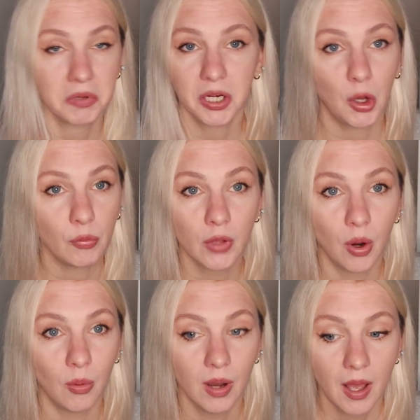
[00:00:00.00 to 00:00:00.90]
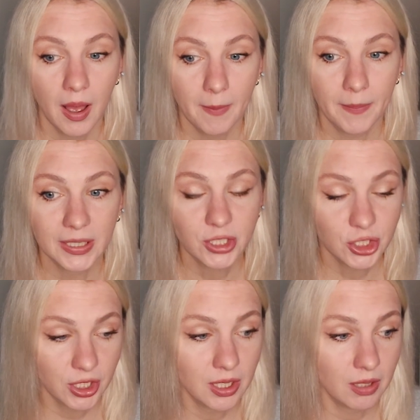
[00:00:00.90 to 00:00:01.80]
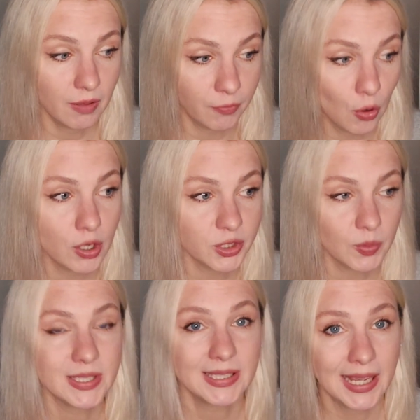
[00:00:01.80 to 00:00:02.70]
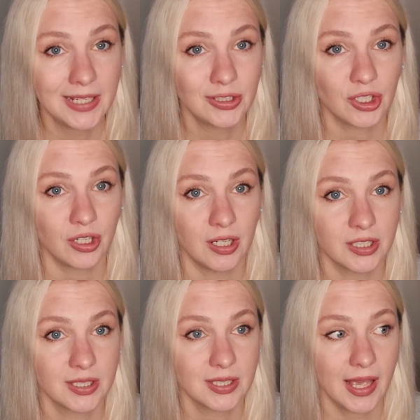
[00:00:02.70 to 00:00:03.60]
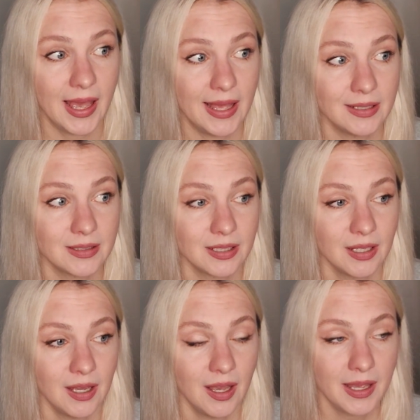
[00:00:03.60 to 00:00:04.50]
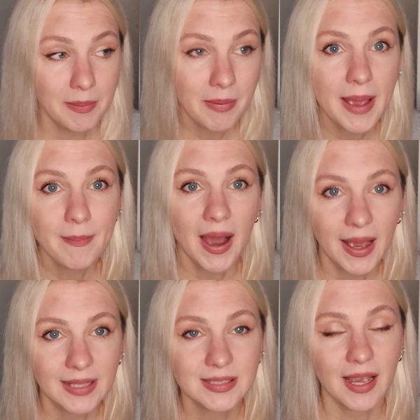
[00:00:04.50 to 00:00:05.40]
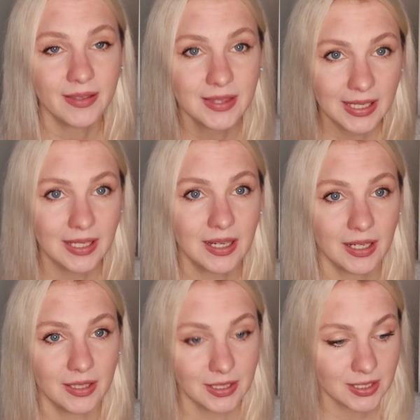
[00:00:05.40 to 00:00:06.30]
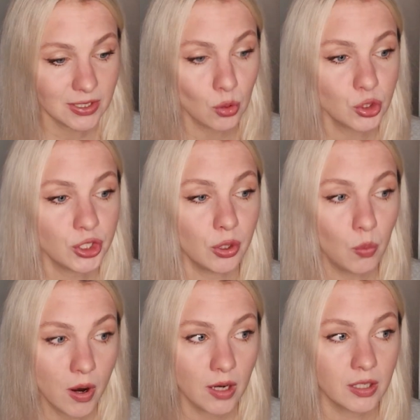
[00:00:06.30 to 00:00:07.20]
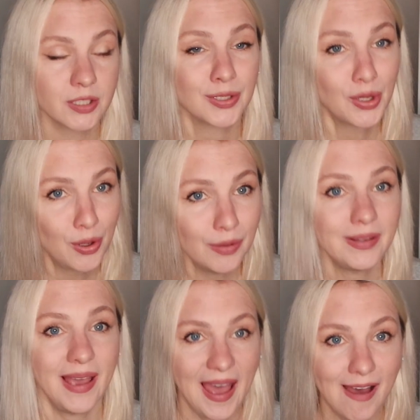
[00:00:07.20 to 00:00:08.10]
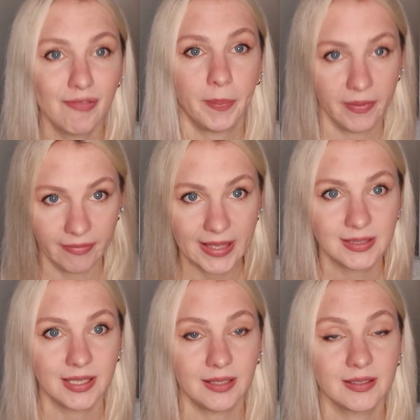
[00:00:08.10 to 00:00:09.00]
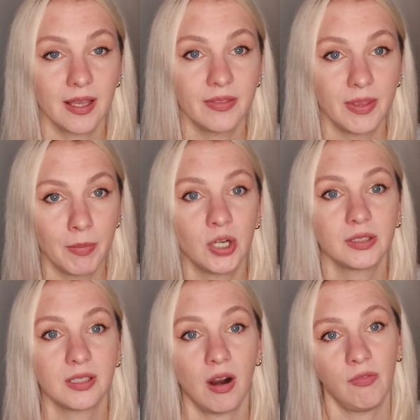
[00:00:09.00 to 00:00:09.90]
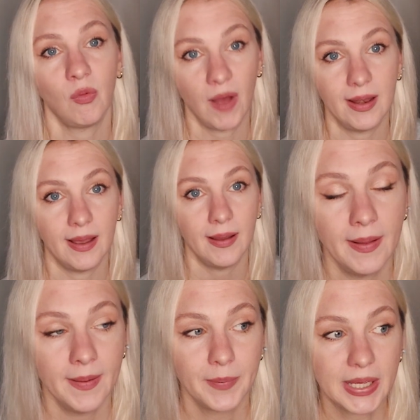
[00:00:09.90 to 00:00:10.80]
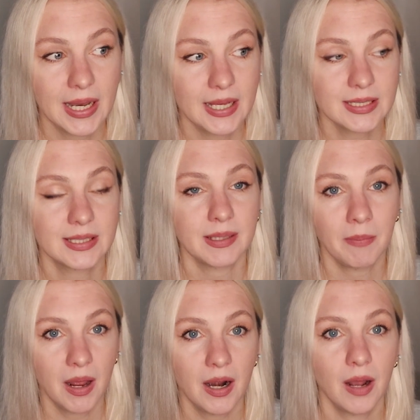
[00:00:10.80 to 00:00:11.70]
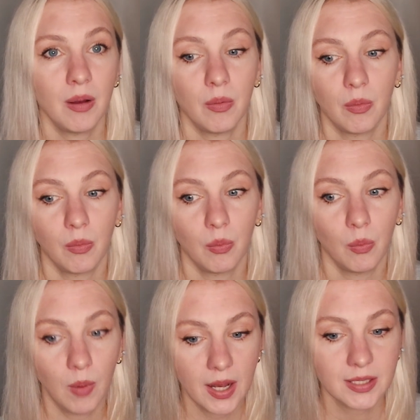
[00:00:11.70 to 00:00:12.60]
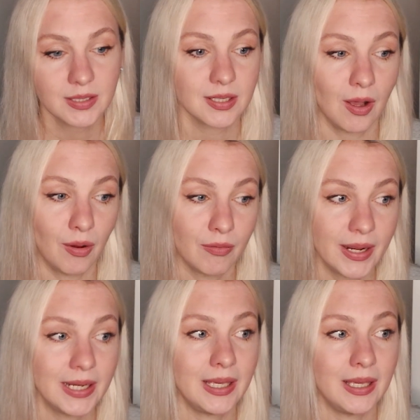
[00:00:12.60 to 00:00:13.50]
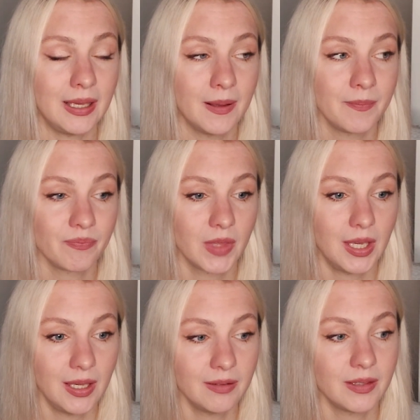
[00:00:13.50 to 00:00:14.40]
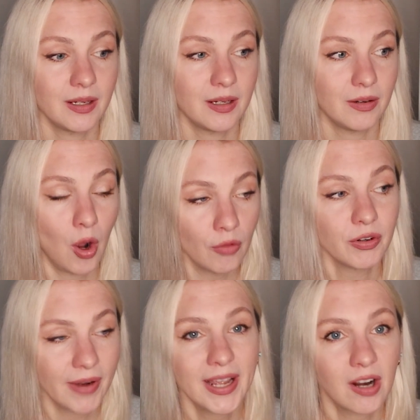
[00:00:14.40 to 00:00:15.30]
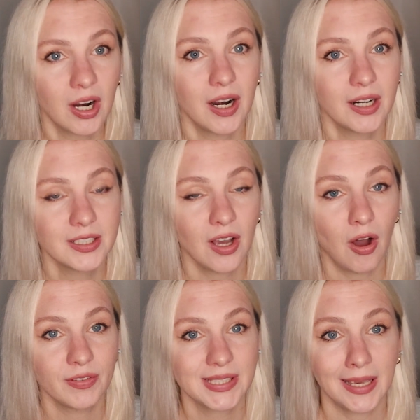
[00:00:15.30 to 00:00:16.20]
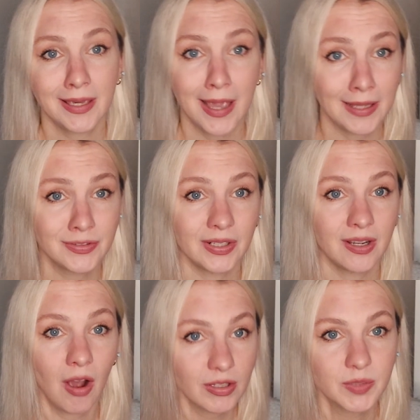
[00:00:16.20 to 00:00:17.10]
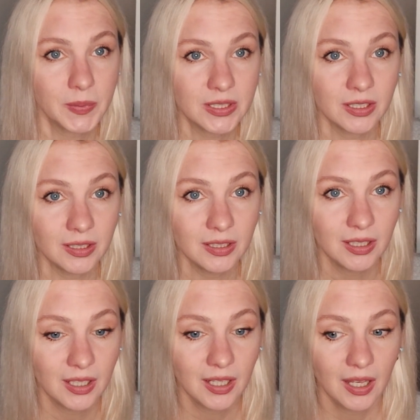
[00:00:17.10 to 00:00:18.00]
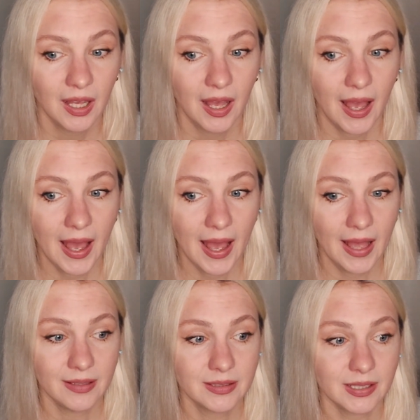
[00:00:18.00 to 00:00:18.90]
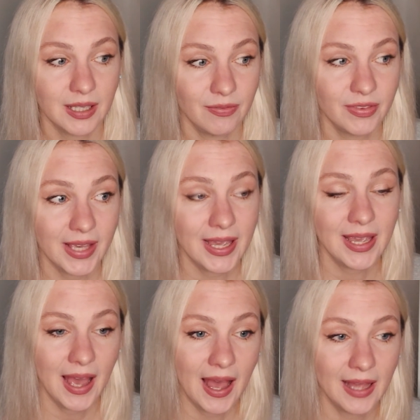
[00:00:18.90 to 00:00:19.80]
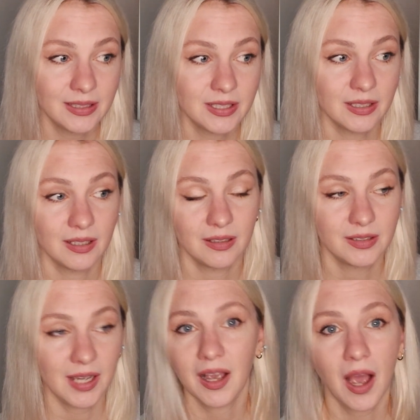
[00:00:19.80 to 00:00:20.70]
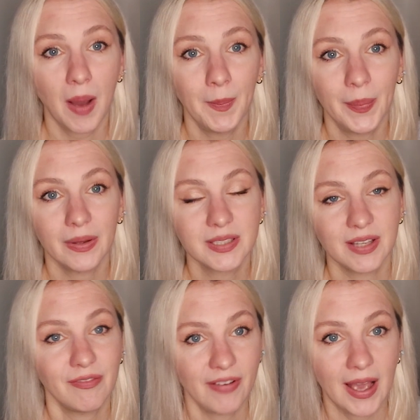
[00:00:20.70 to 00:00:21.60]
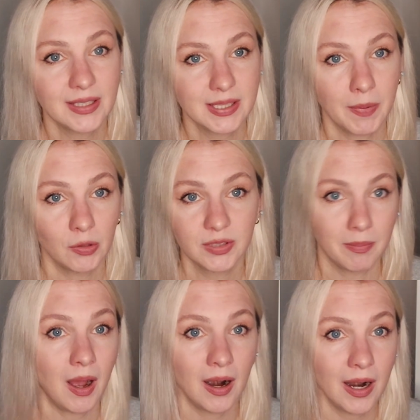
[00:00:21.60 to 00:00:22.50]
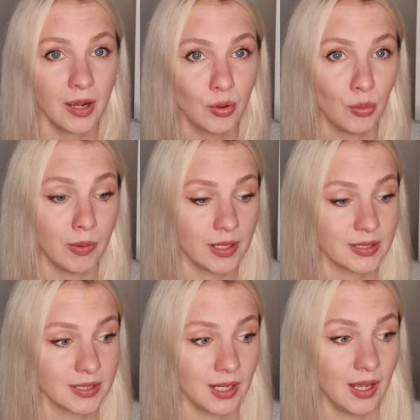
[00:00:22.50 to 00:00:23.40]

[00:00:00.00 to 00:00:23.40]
don't know. But she, of course, was dangerous. And in my mind, I think the social workers could have prevented the murder of Valia because Tamara was already on the record of psychiatric hospital, and if they had dug up some facts about Tamara, who was